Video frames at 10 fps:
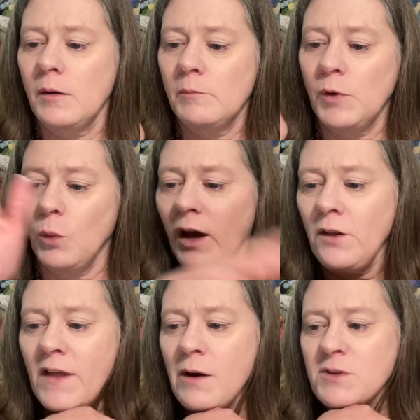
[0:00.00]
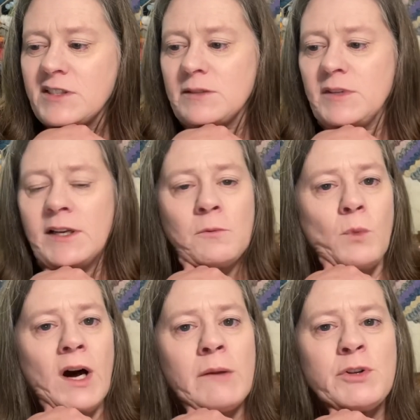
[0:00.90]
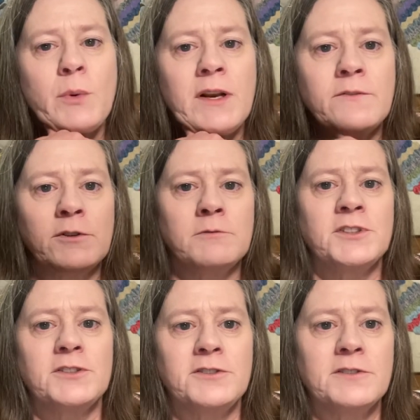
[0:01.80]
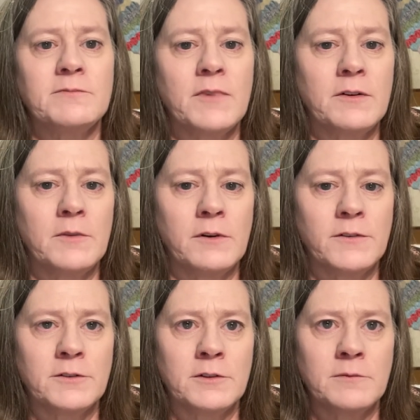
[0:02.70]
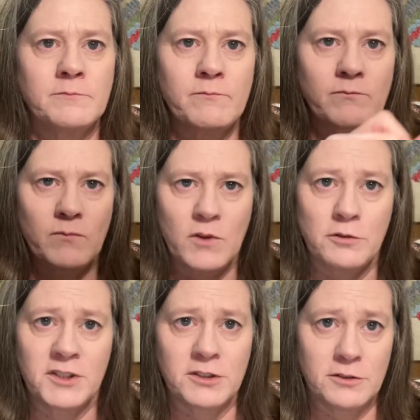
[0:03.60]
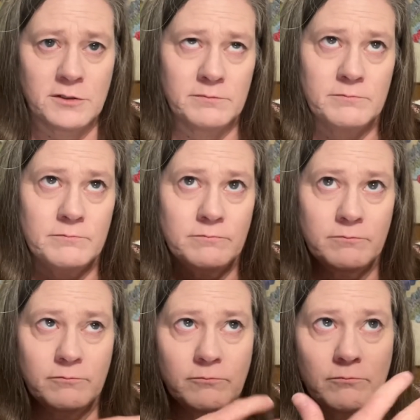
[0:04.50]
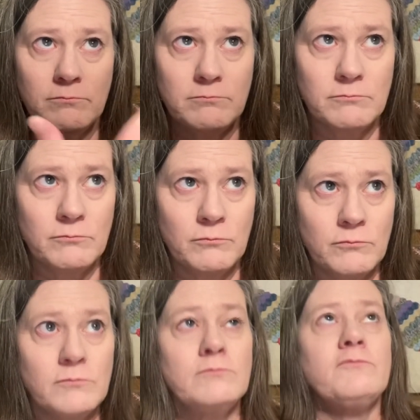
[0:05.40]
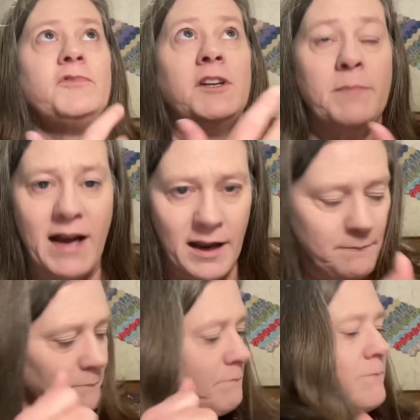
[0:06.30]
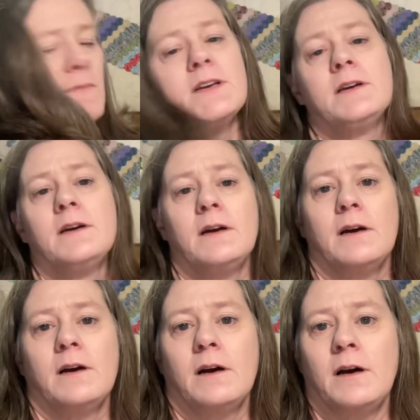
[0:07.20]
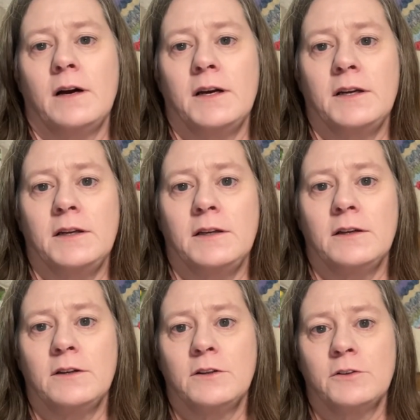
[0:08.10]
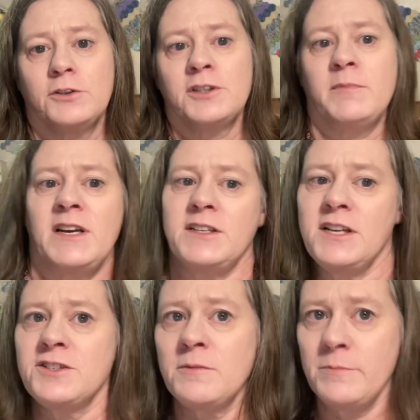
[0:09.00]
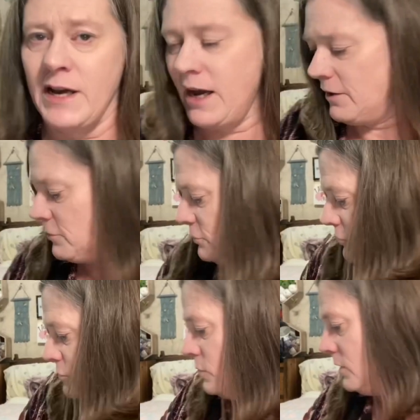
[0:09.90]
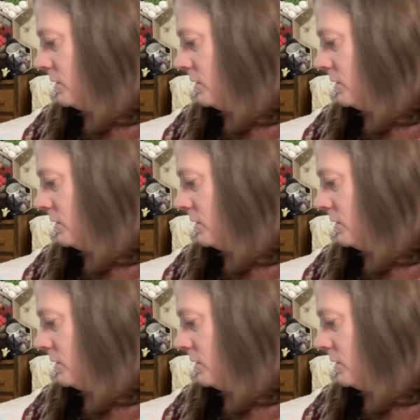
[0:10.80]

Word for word: But while that was submitted and while I was waiting for the return of her, her return feedback, I turned my attention back to